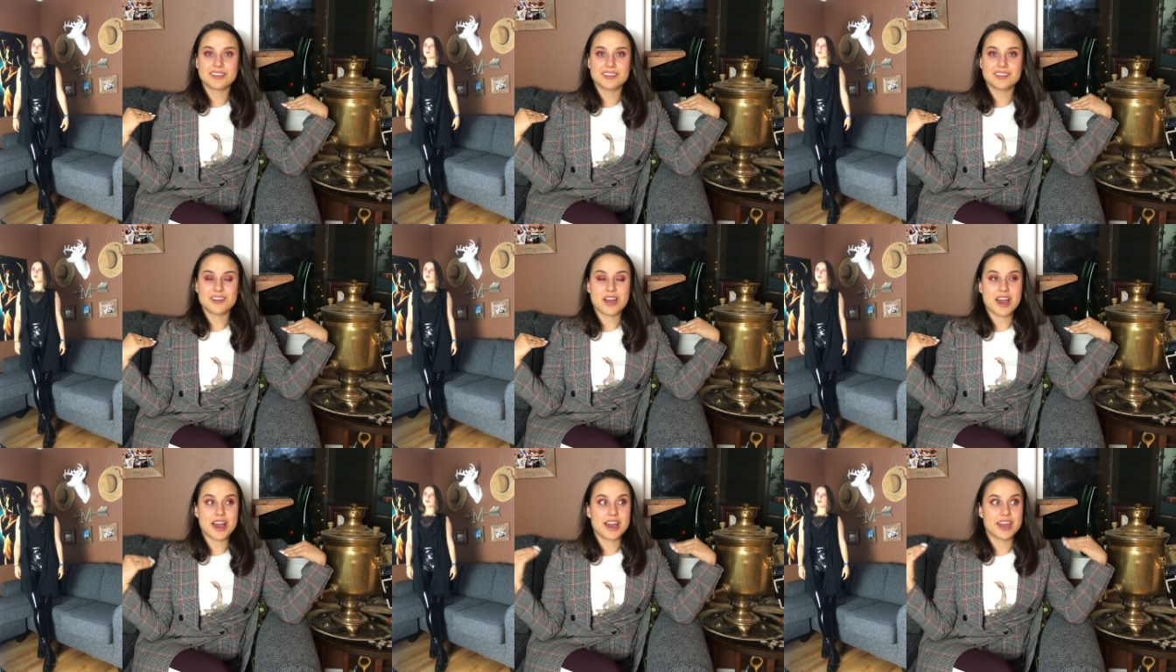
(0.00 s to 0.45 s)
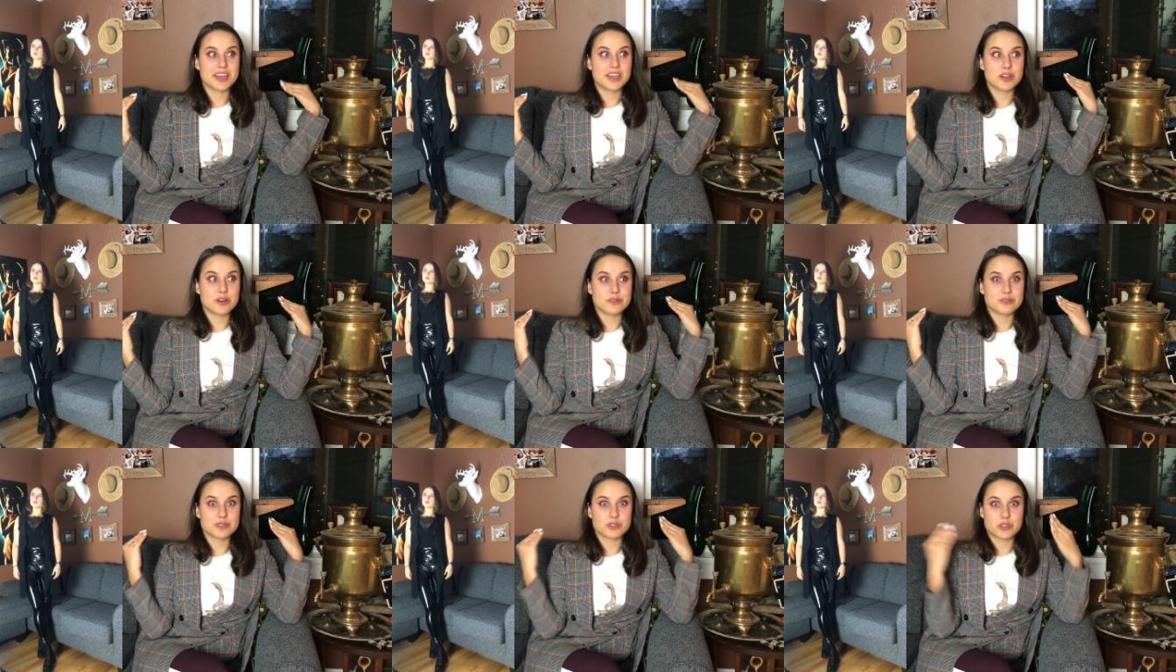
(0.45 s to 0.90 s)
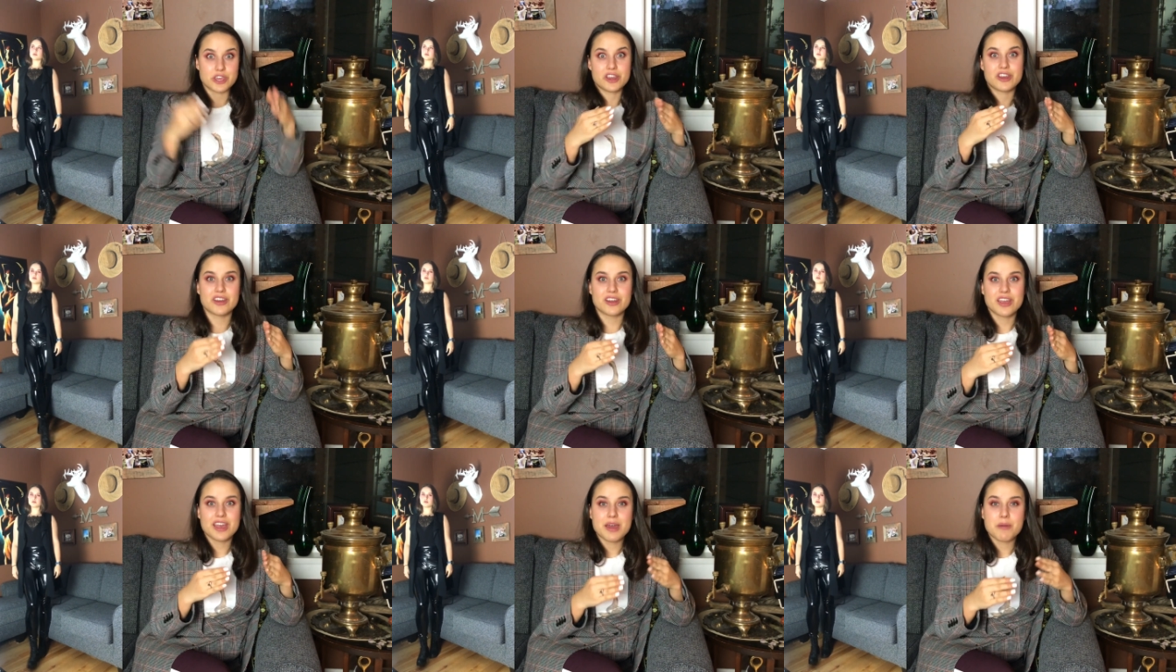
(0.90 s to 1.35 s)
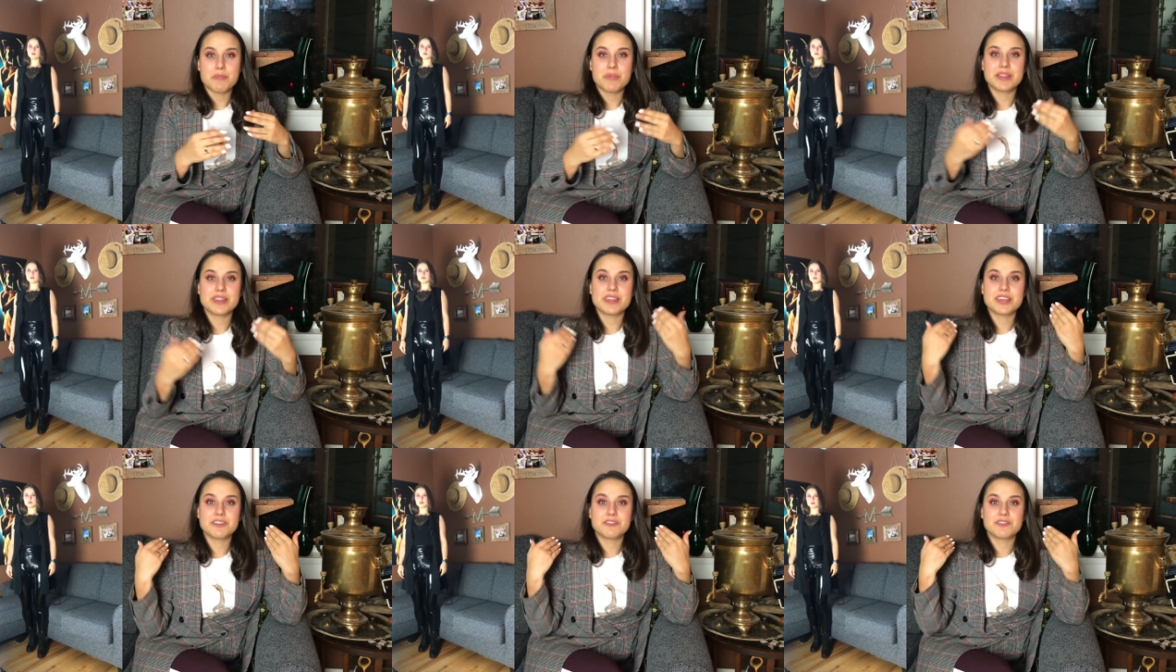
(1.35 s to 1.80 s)
your eye goes there.
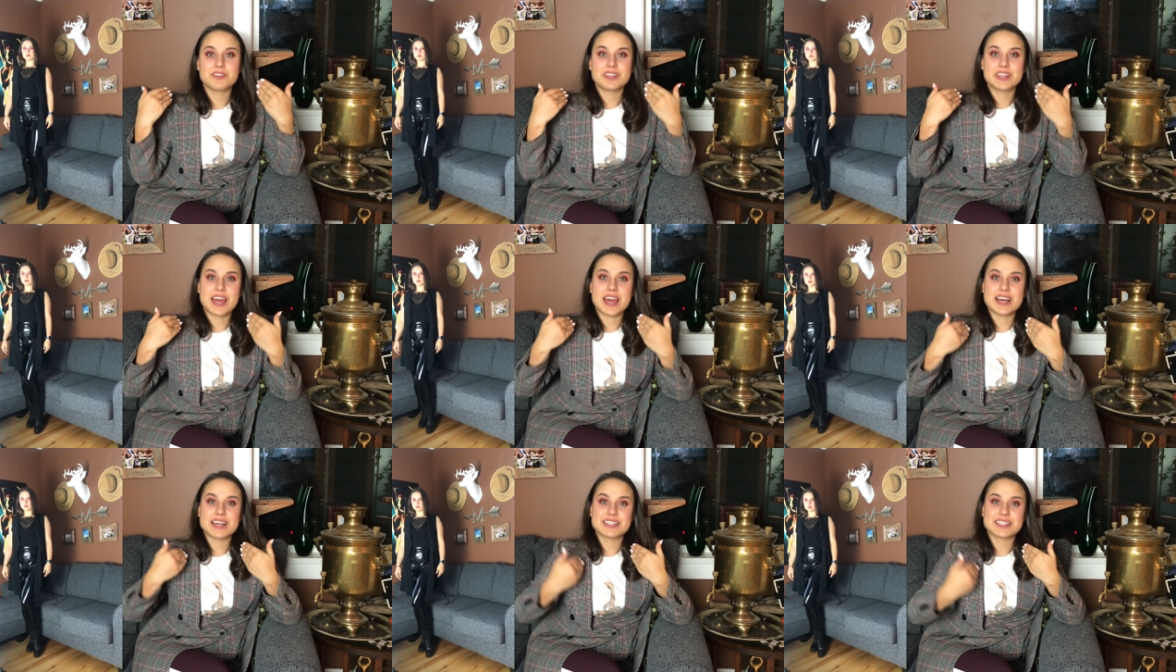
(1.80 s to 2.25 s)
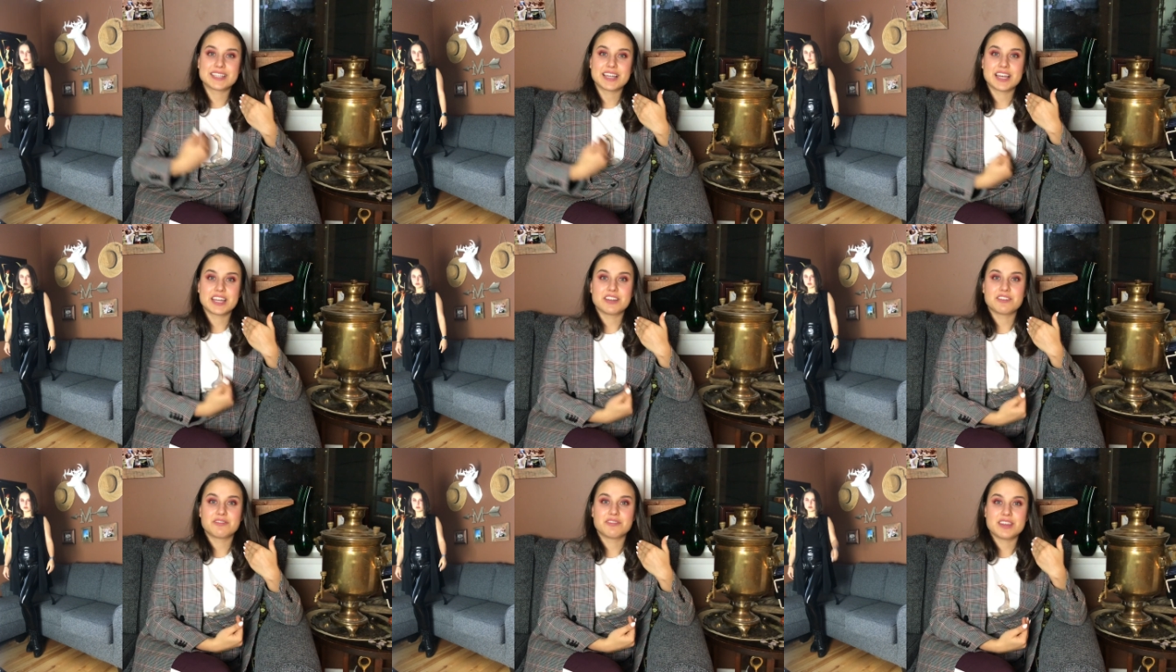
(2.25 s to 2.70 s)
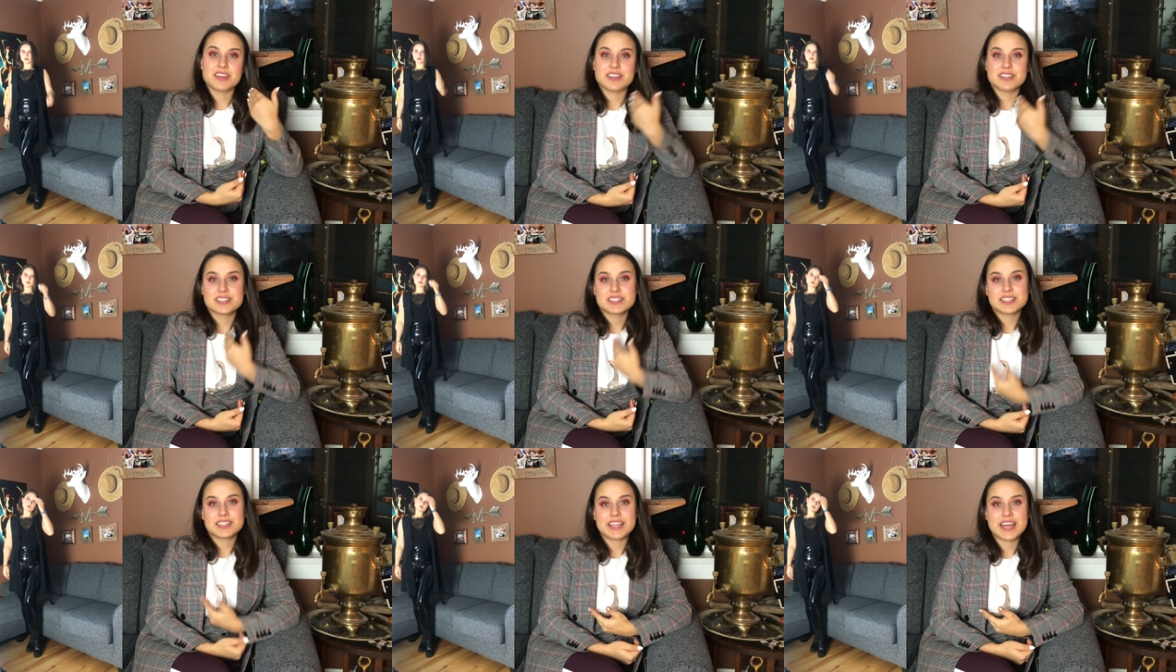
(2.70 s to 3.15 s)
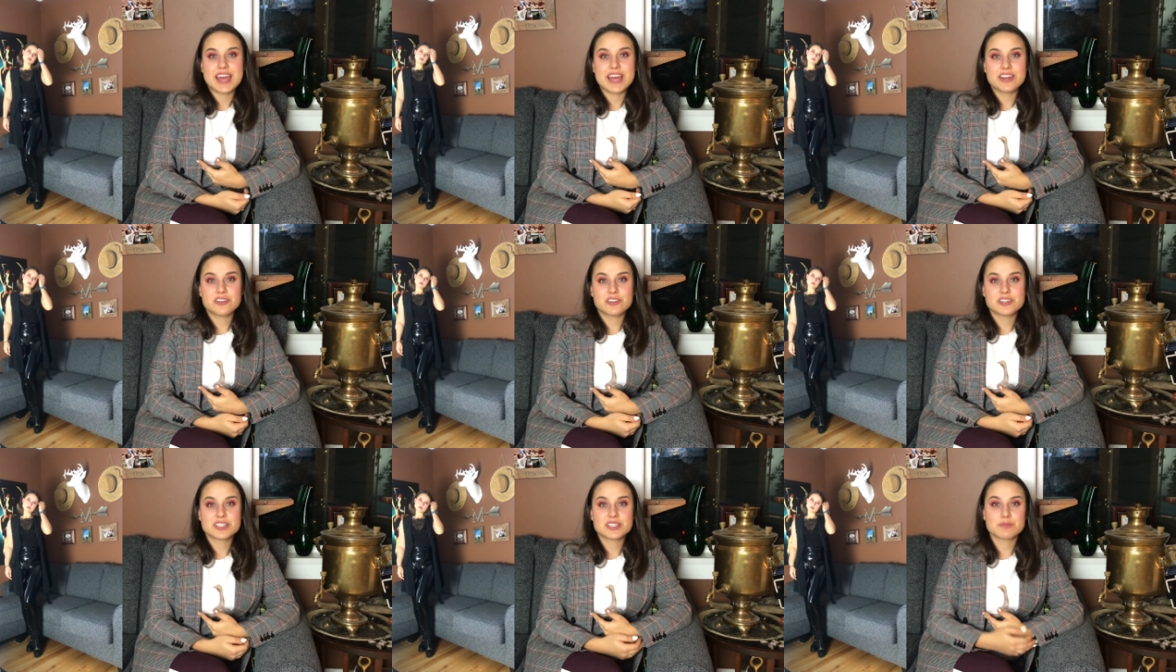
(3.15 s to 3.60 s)
But if it has kind of a
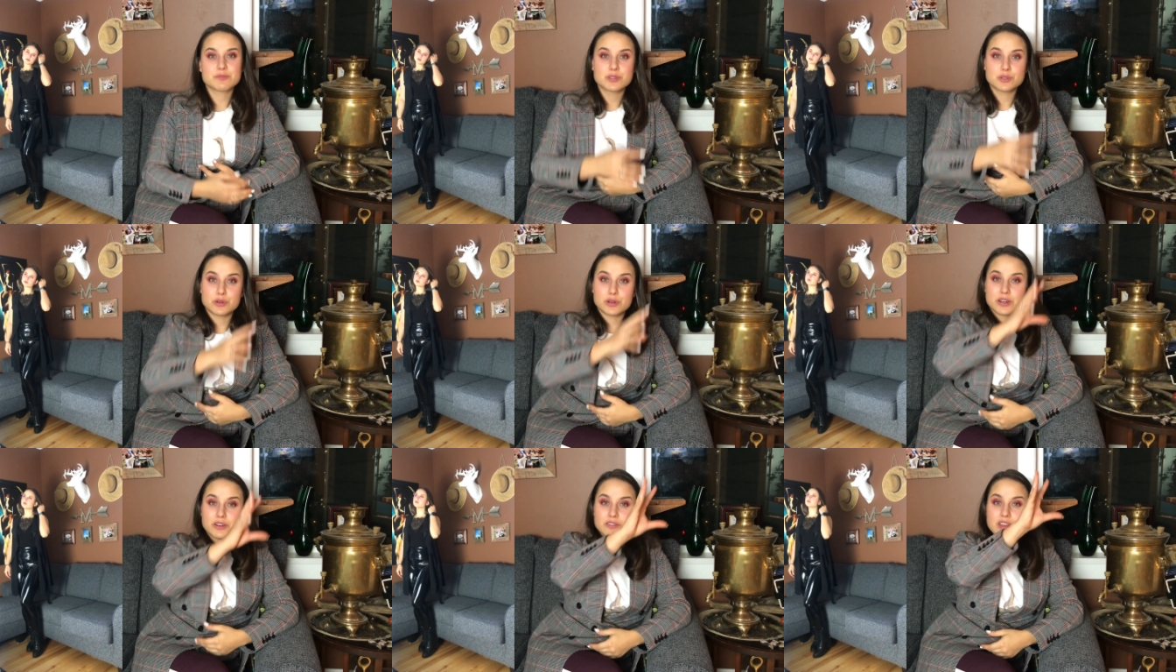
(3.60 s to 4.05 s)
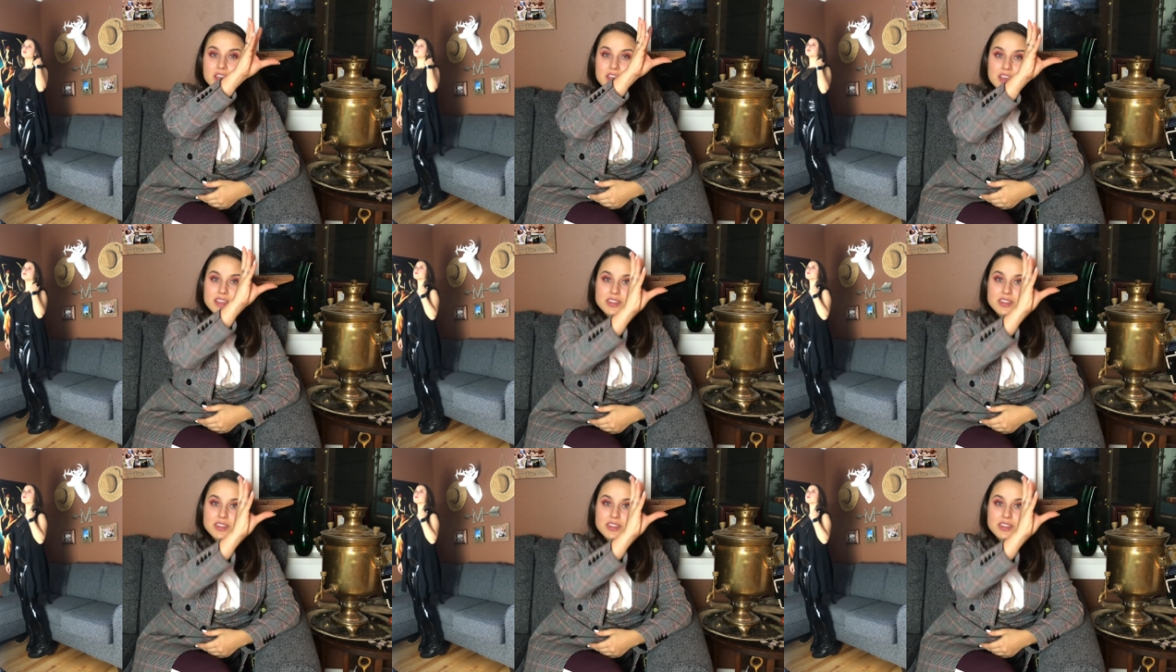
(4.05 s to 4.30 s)
slant or some sort of,